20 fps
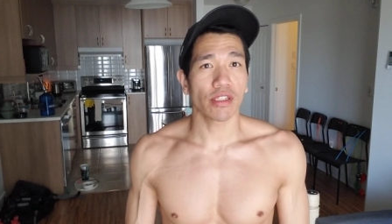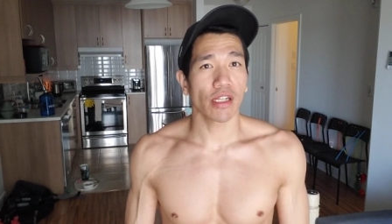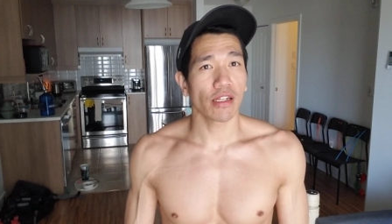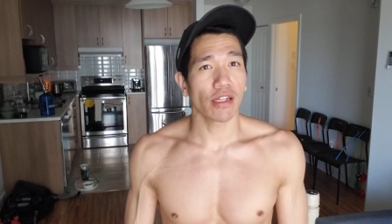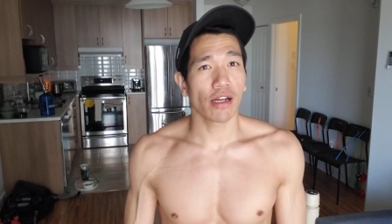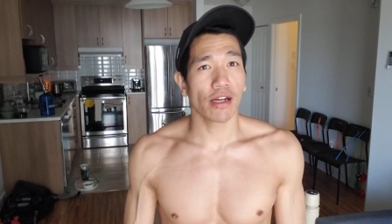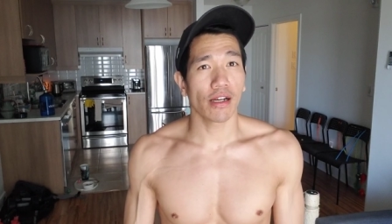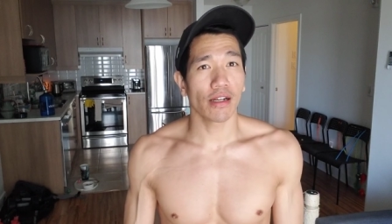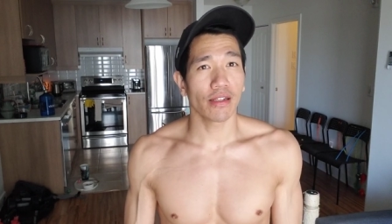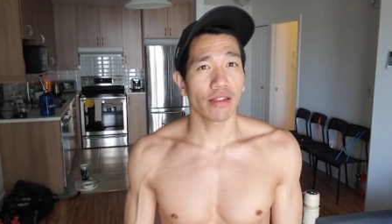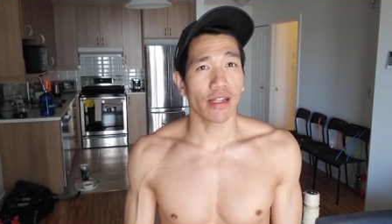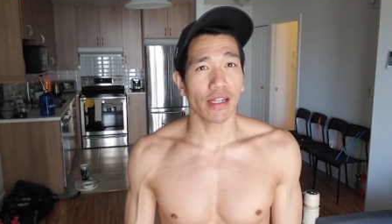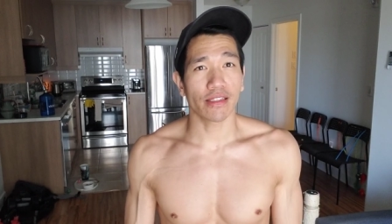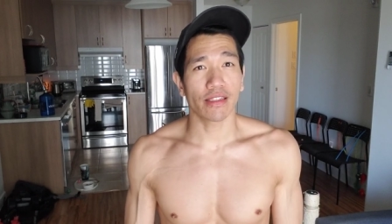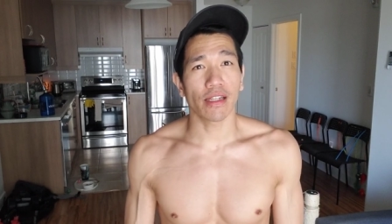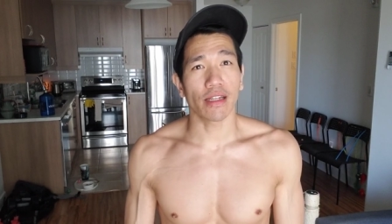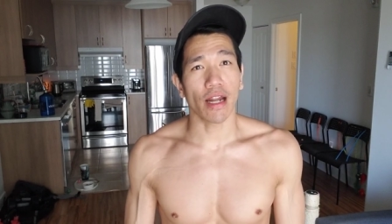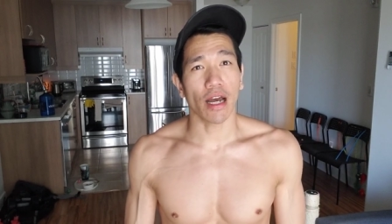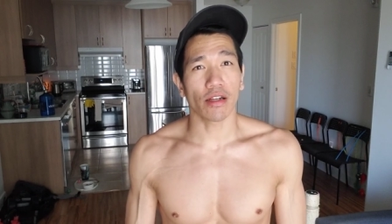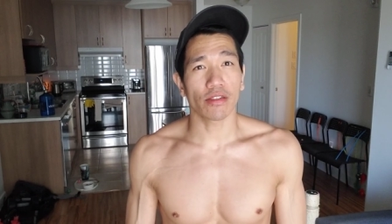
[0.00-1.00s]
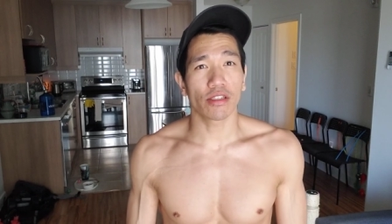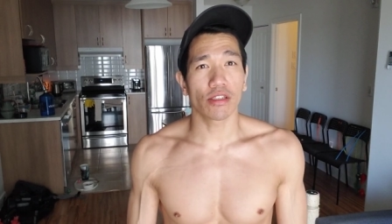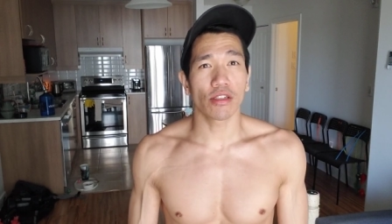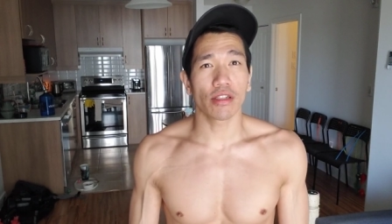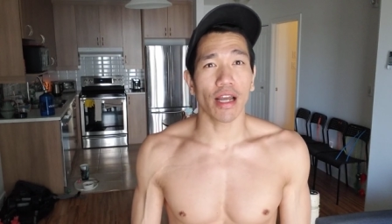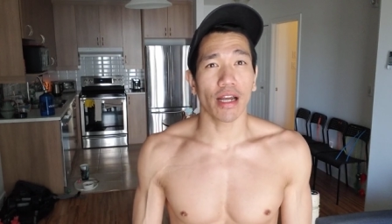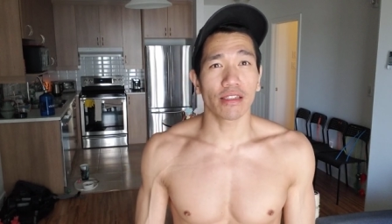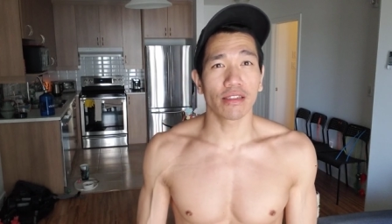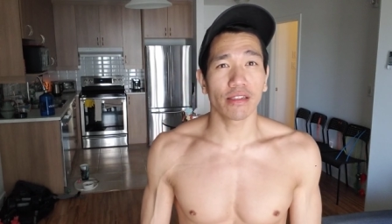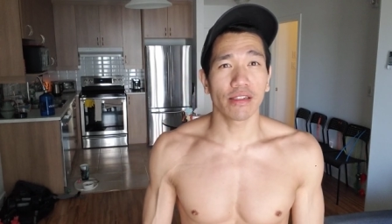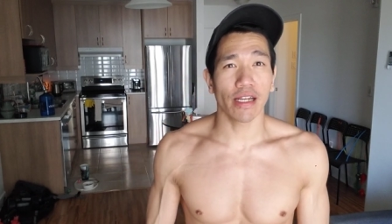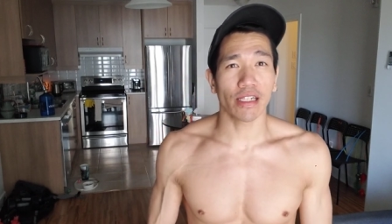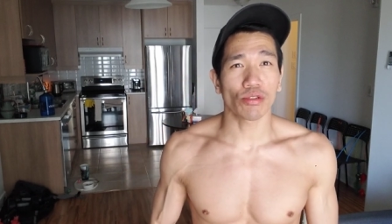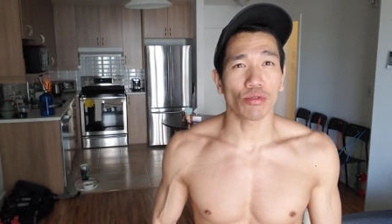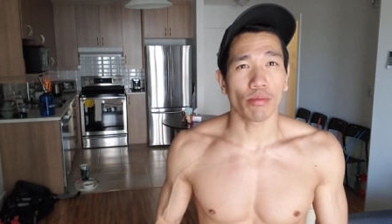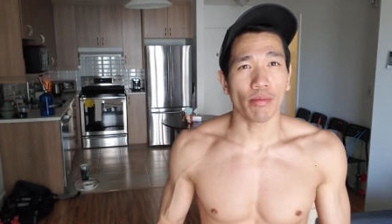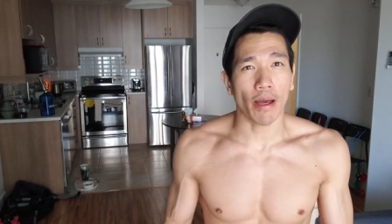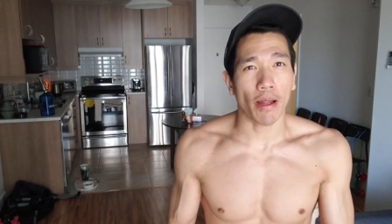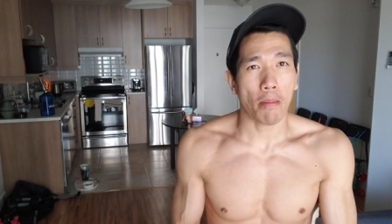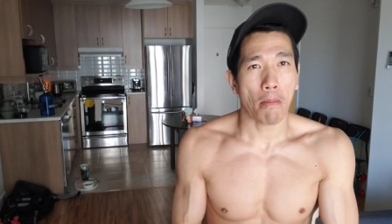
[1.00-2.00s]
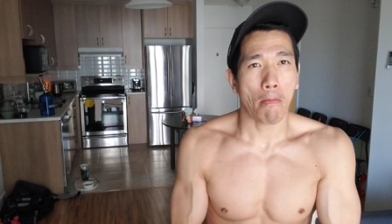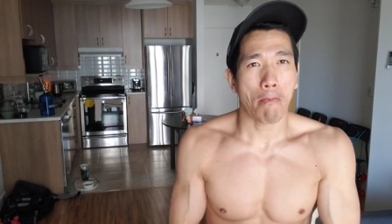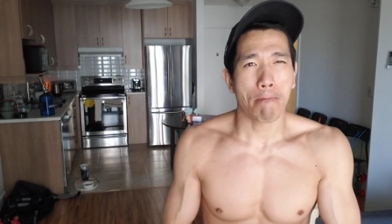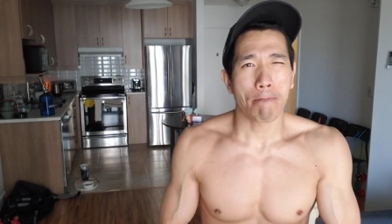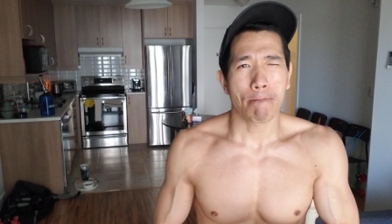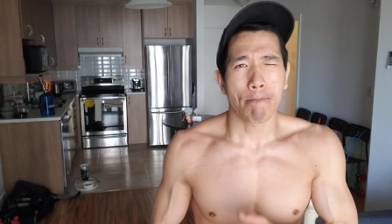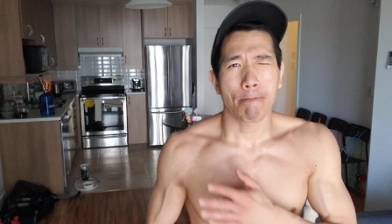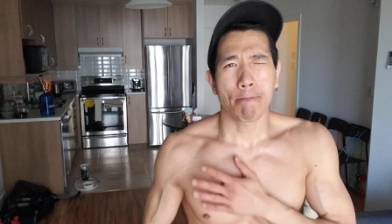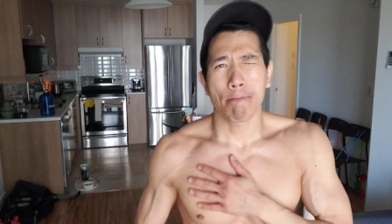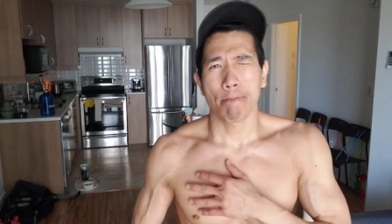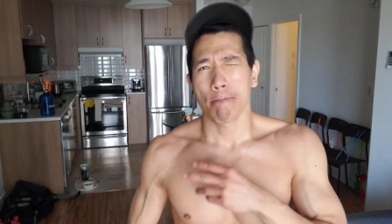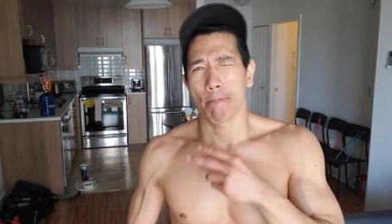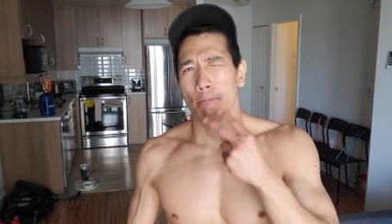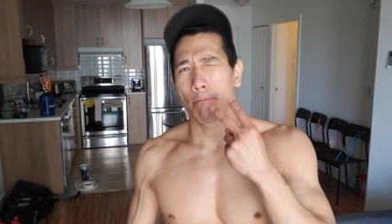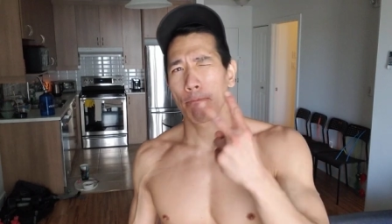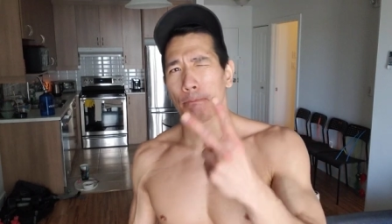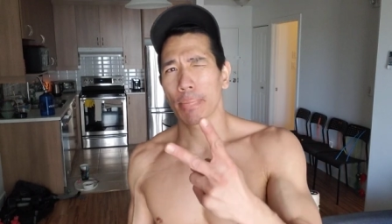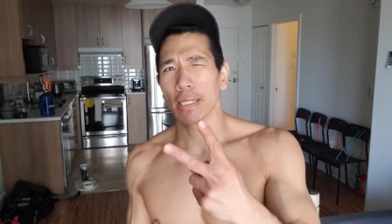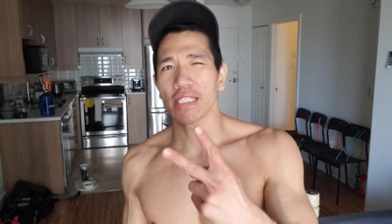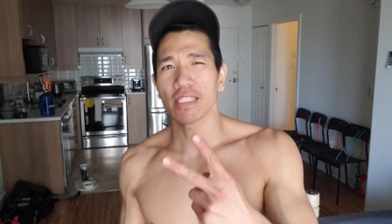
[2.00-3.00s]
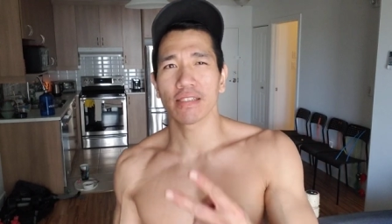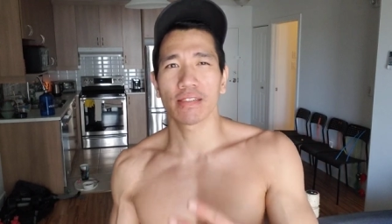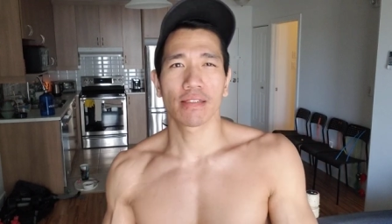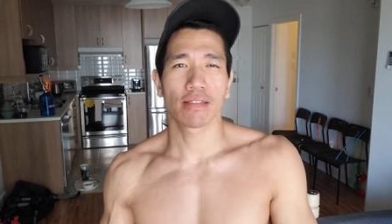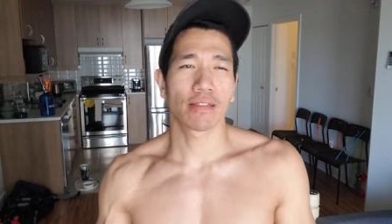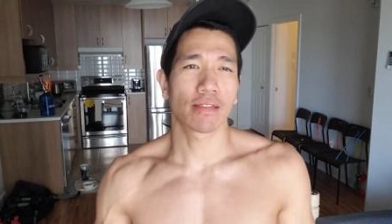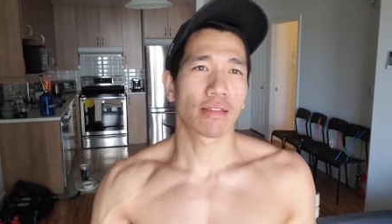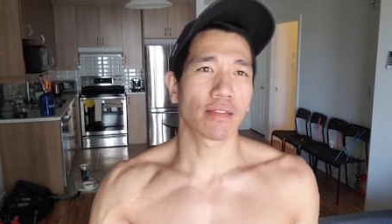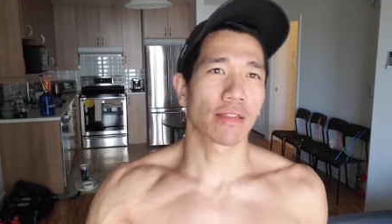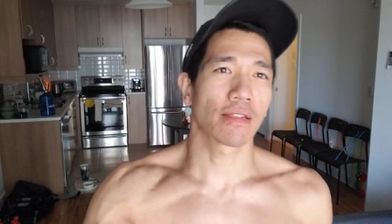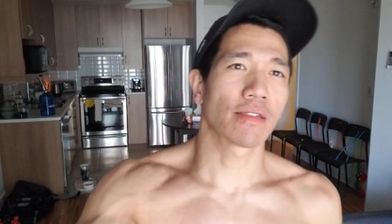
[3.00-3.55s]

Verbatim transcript: And uh, that's it. I'll see you guys in the next one, man. Peace.